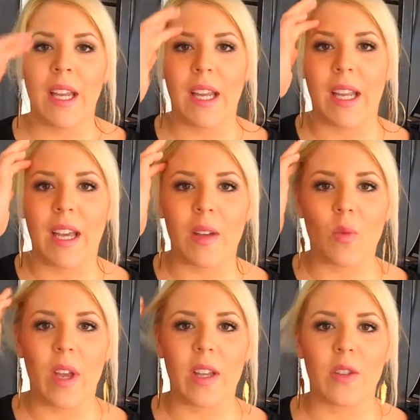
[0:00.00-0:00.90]
and,
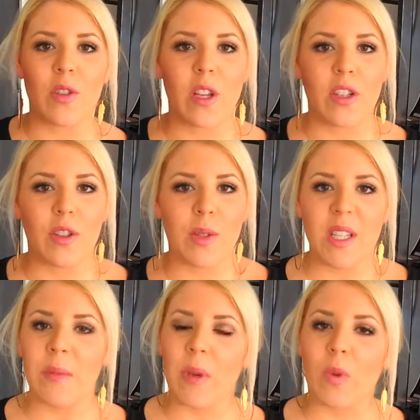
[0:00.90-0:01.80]
and, and you
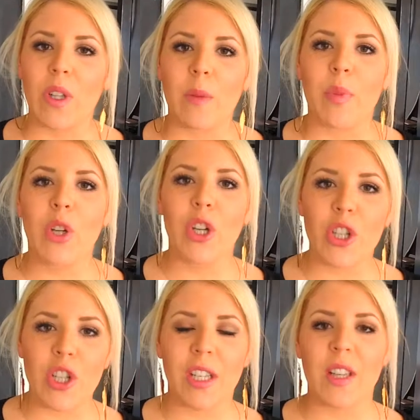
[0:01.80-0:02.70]
see me really
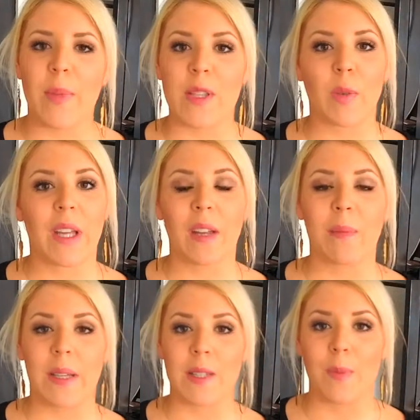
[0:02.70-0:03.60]
pushing them as
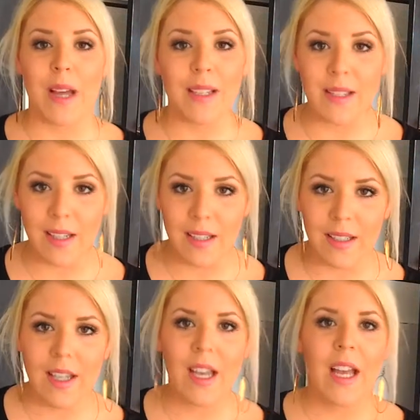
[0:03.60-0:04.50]
plant-based medicine.
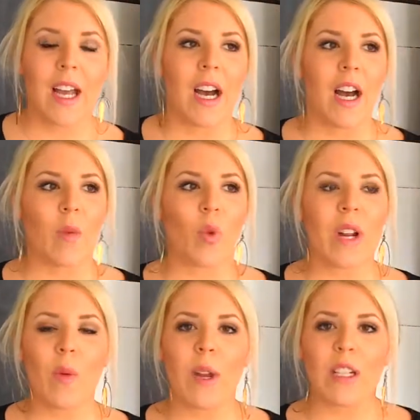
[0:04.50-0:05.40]
Um, what
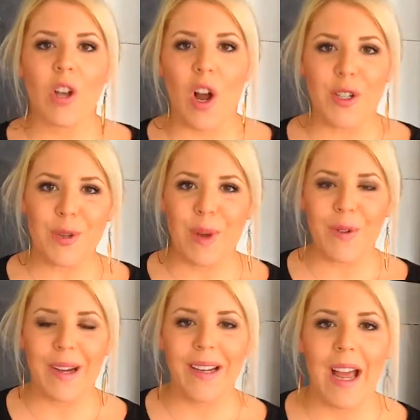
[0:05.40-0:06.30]
I want to talk to you
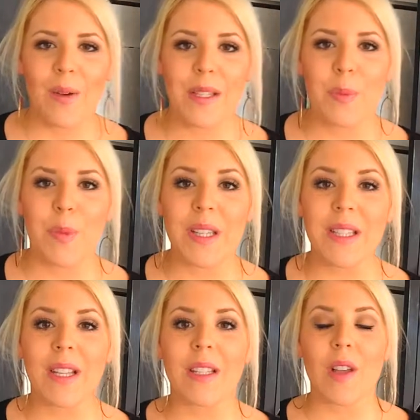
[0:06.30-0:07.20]
about right now is a
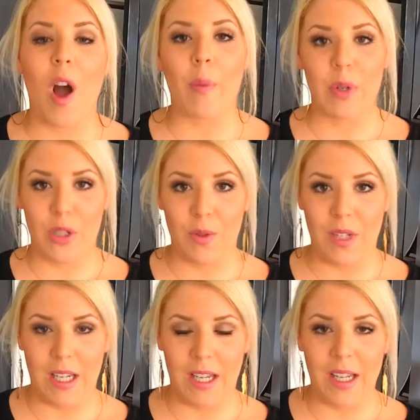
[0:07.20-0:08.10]
business
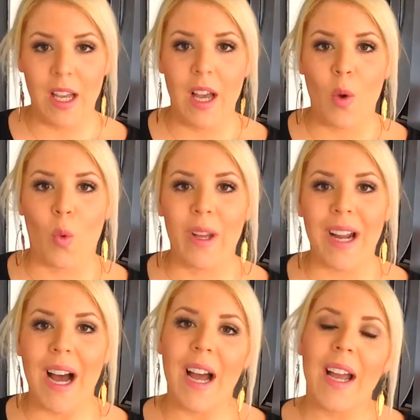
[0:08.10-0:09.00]
opportunity. When
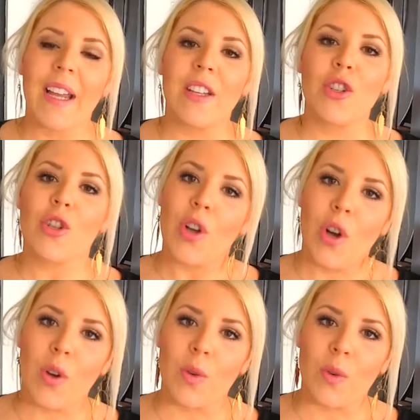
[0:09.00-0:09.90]
I
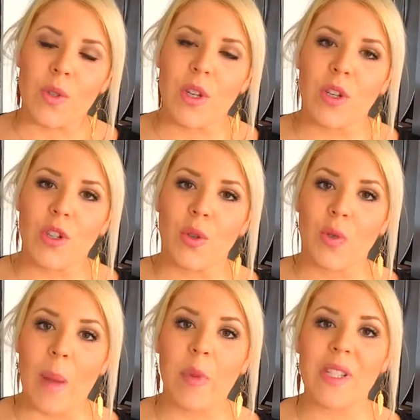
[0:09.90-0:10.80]
chose to
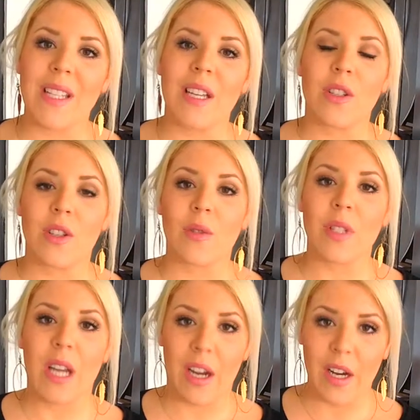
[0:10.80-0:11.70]
represent
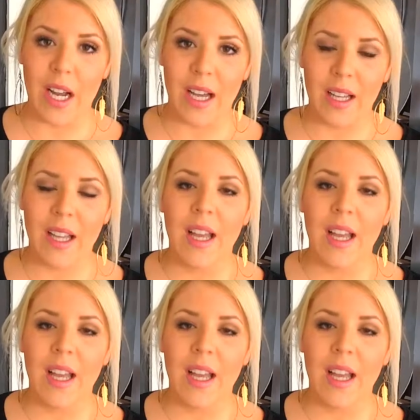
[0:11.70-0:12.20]
doTERRA,